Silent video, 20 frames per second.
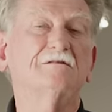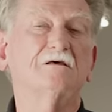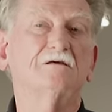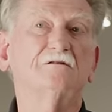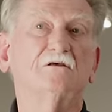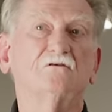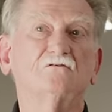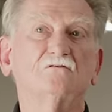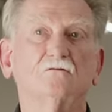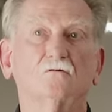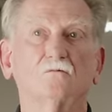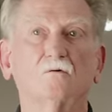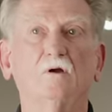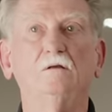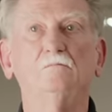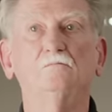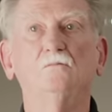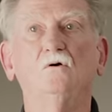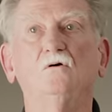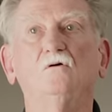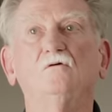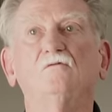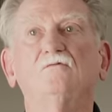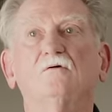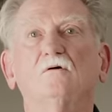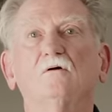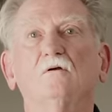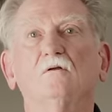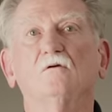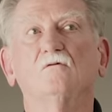that it's the right move
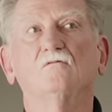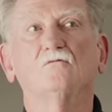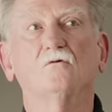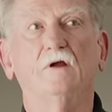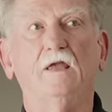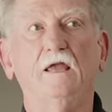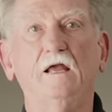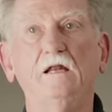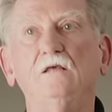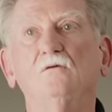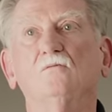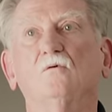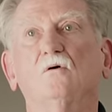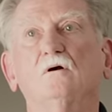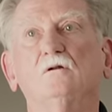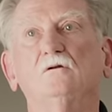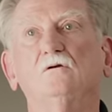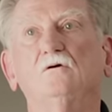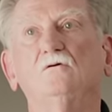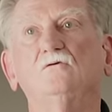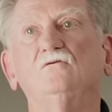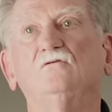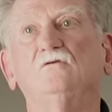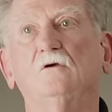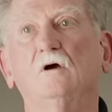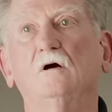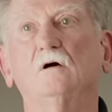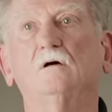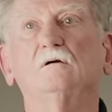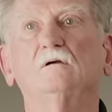for anyone who's
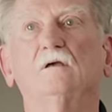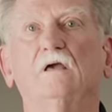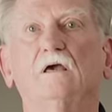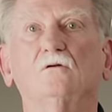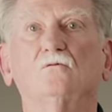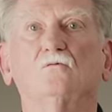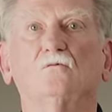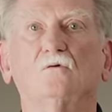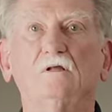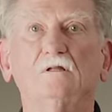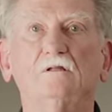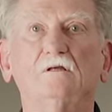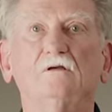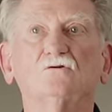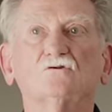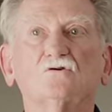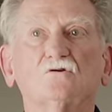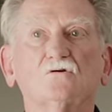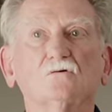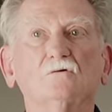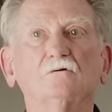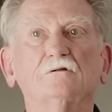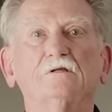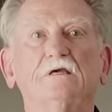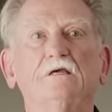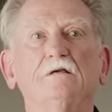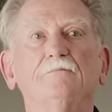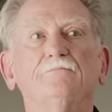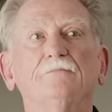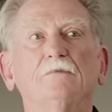young and really and
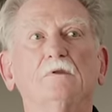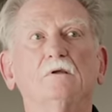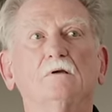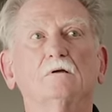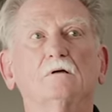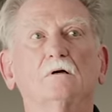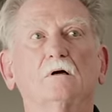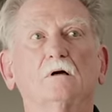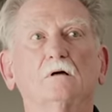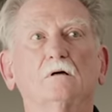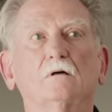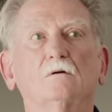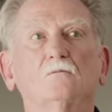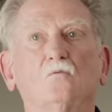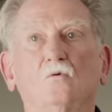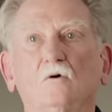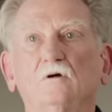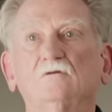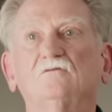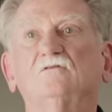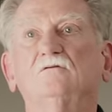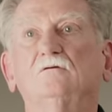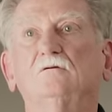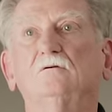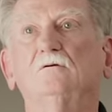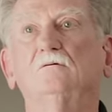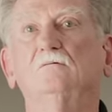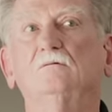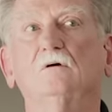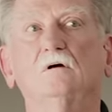truly uh, wants
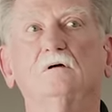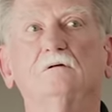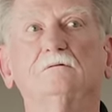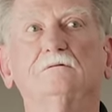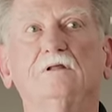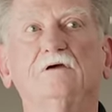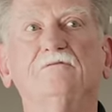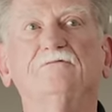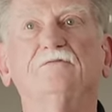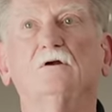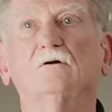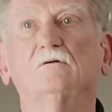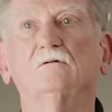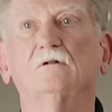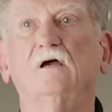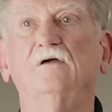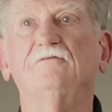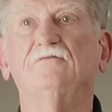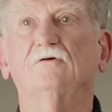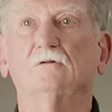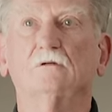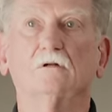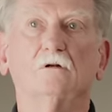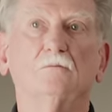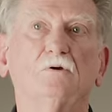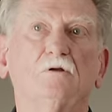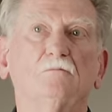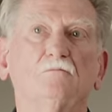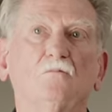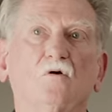to uh, live their life a little
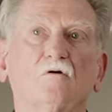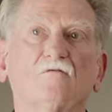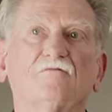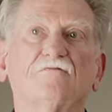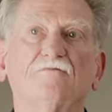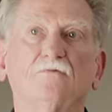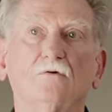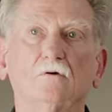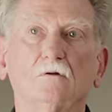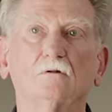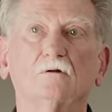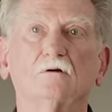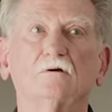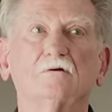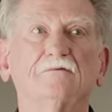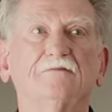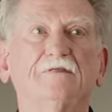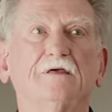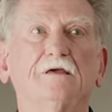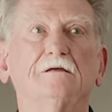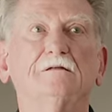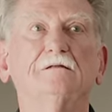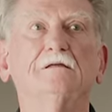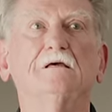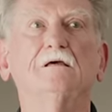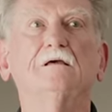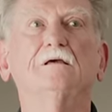bit more fuller than